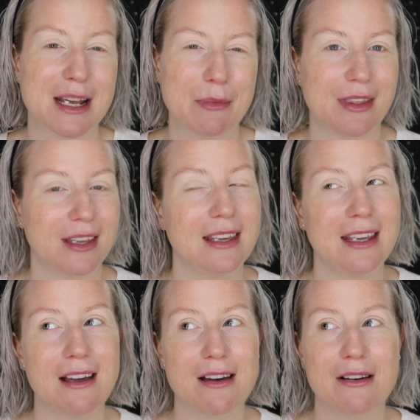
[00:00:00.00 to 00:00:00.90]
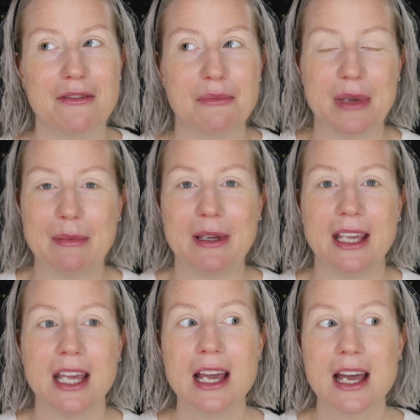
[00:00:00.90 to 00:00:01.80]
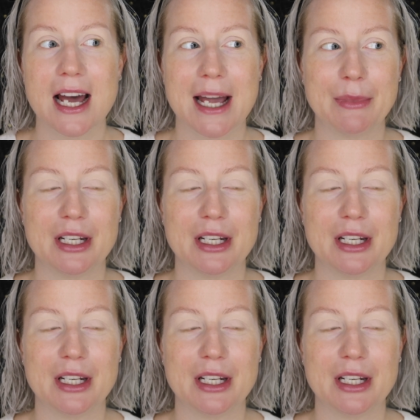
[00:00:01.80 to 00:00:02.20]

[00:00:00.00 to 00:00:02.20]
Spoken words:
I'm thinking of maybe I'm